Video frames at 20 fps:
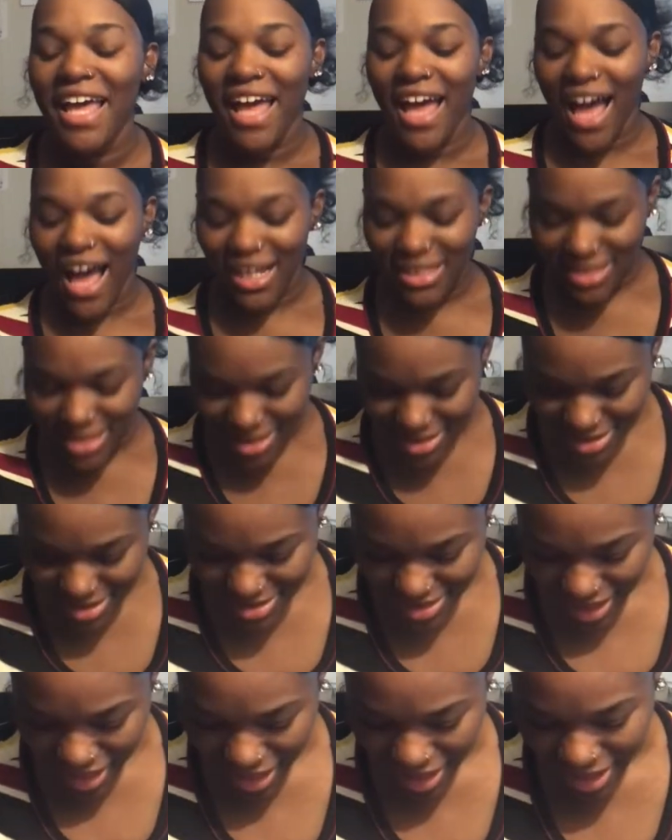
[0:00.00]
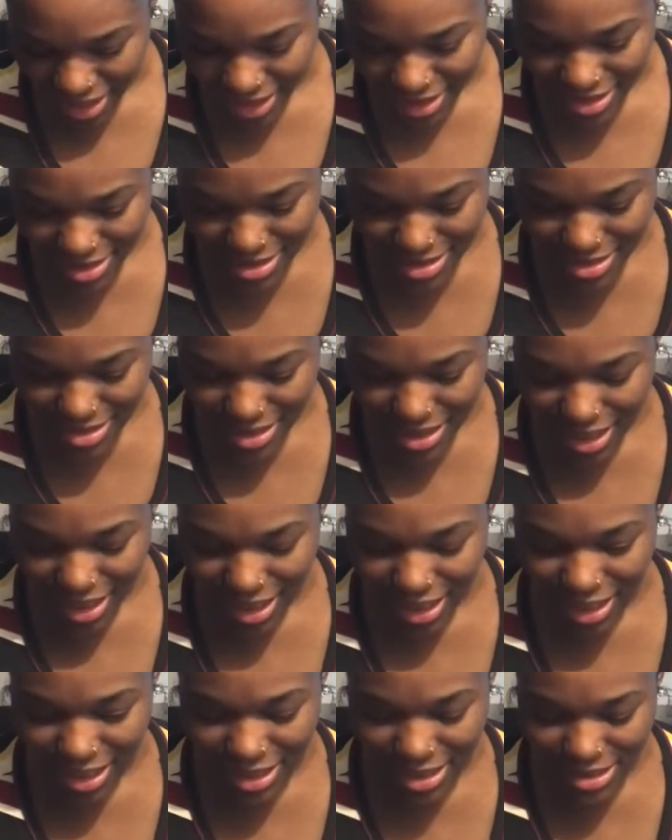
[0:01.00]
I took the test
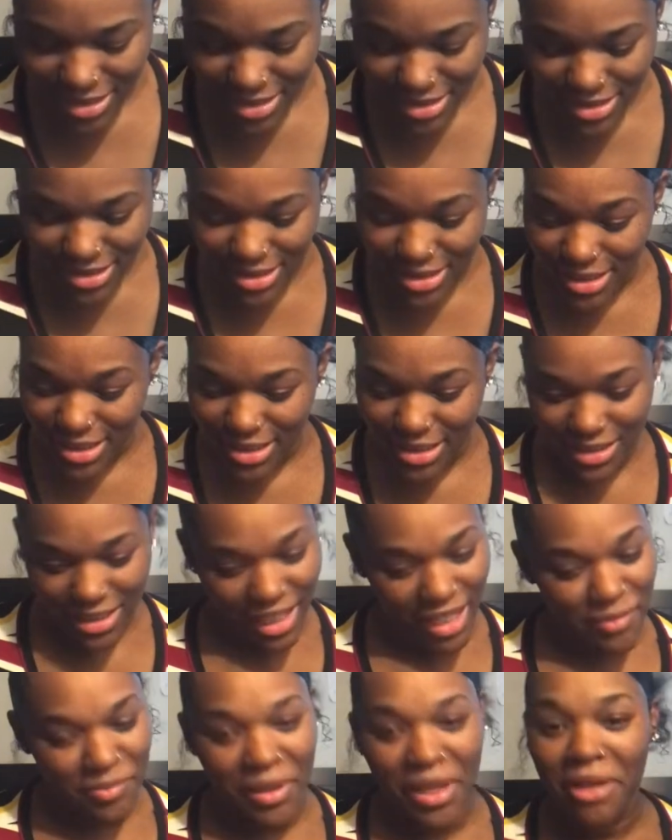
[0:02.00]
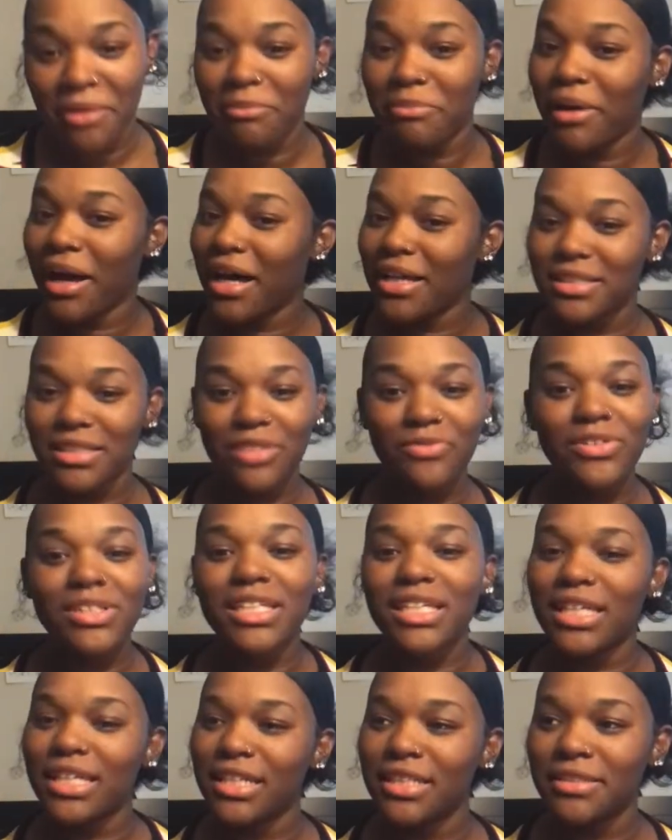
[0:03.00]
and came back positive
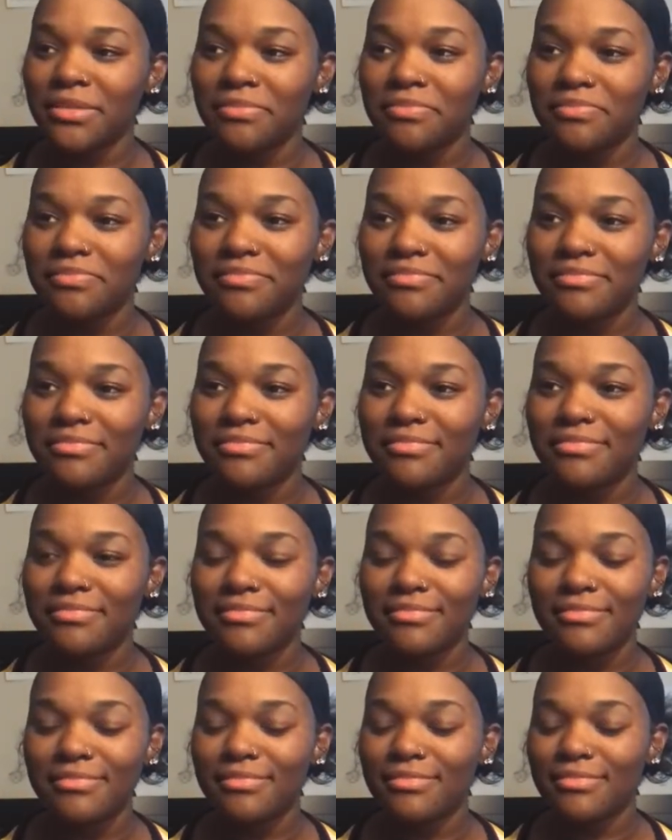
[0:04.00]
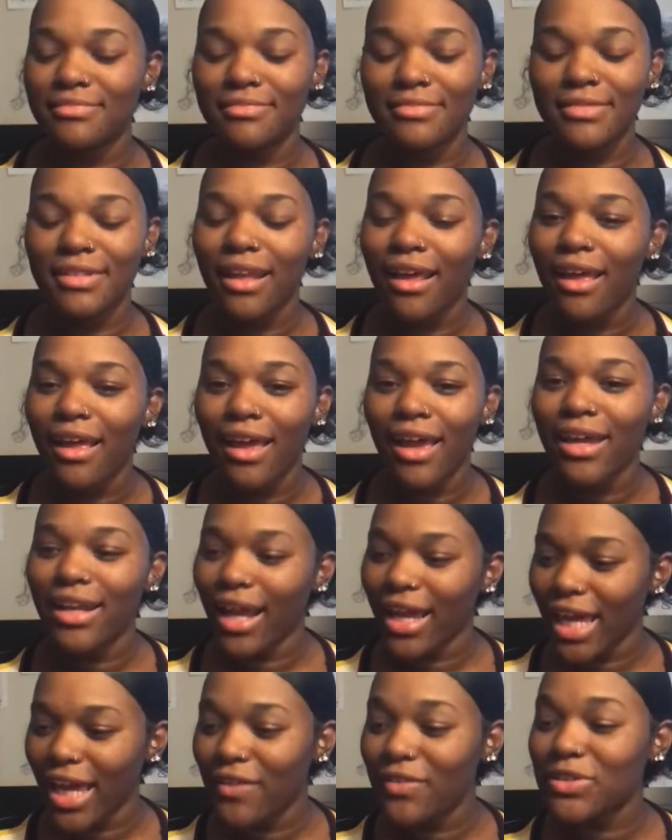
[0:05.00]
again, and
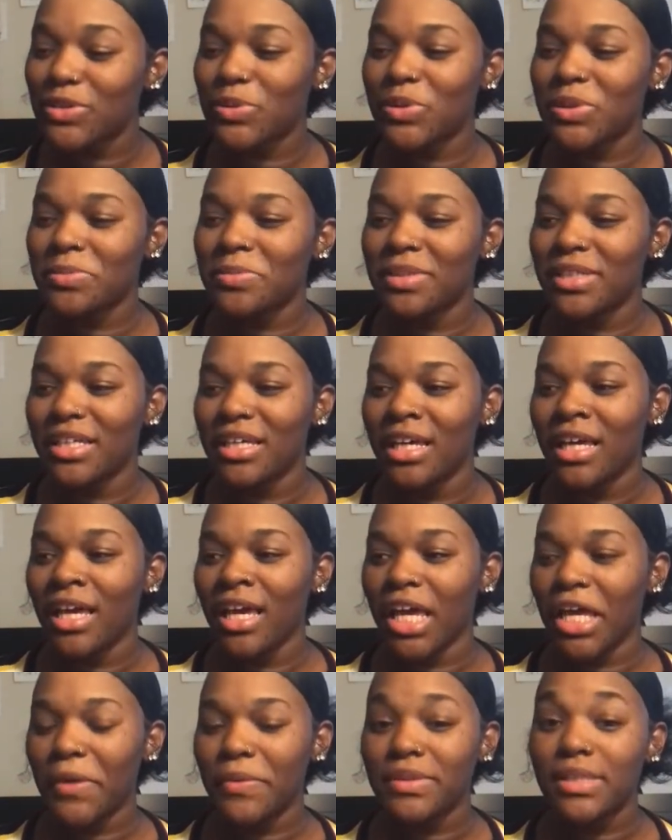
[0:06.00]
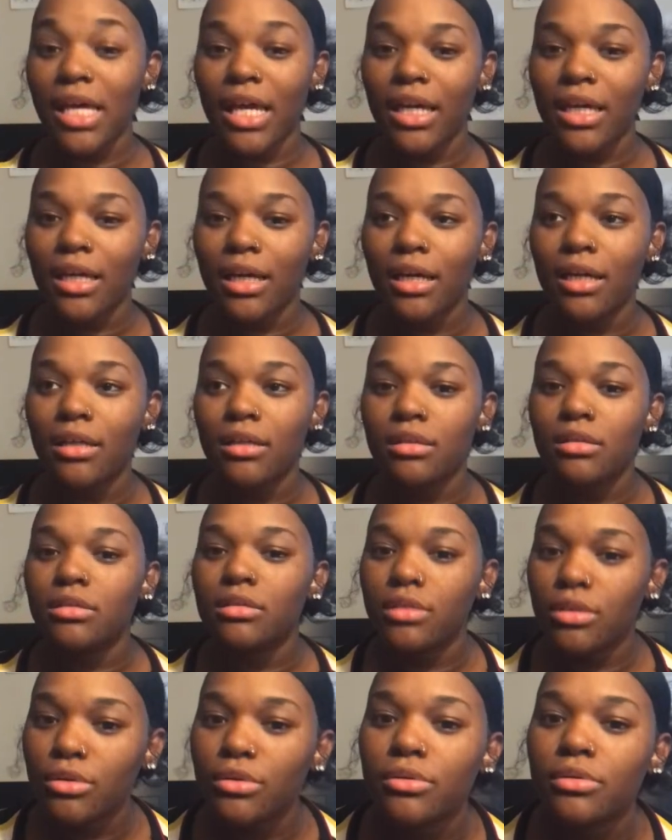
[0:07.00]
I gave it to him. And he was like,
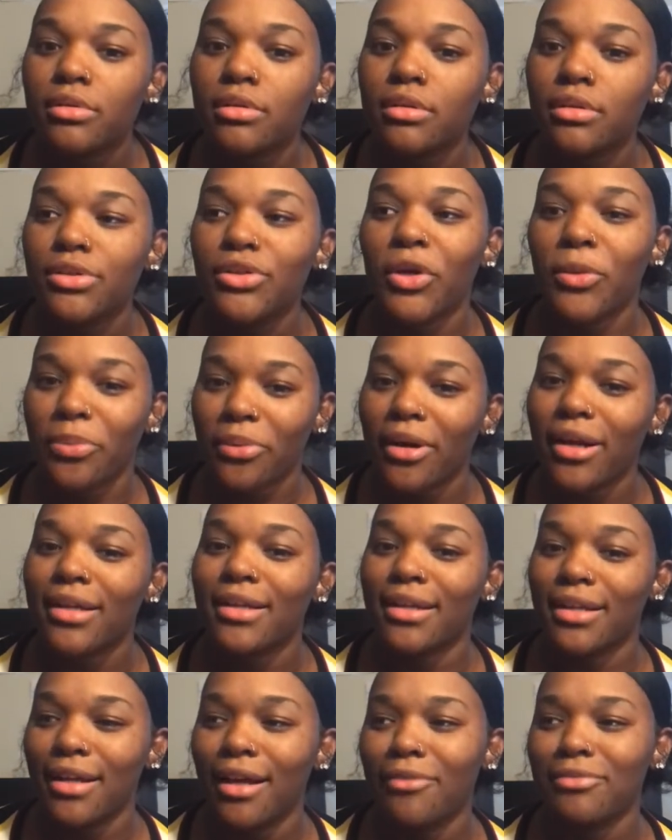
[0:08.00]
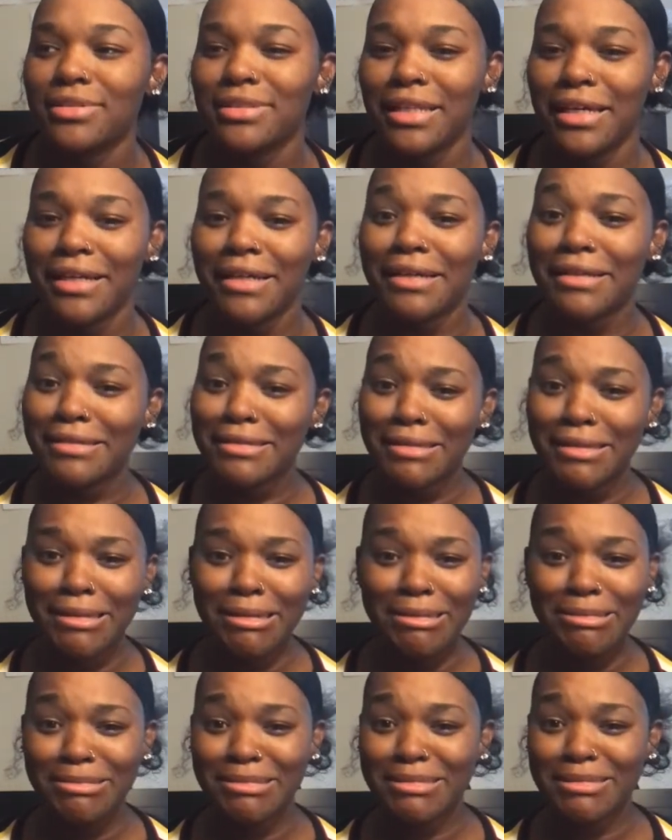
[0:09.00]
dude, you're pregnant. I was like, I
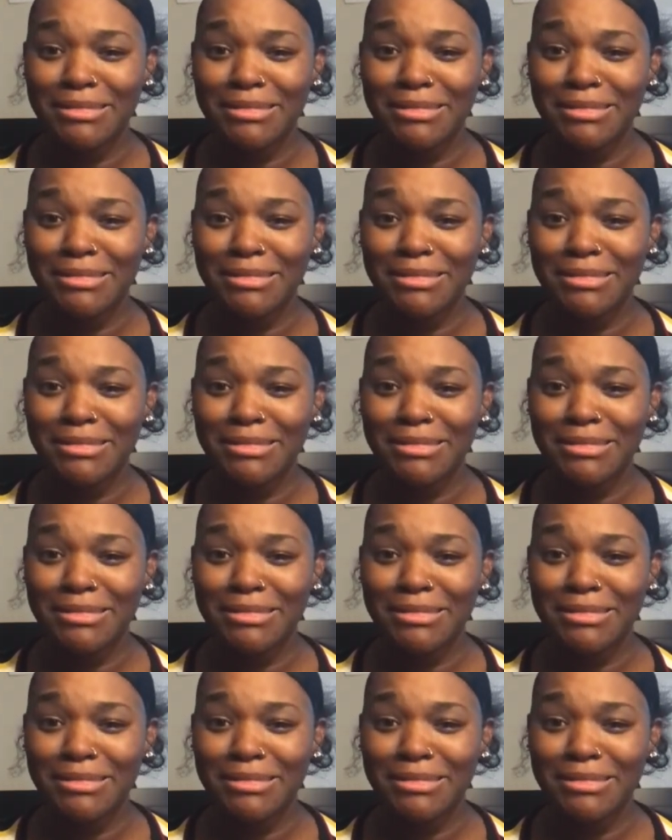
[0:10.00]
know.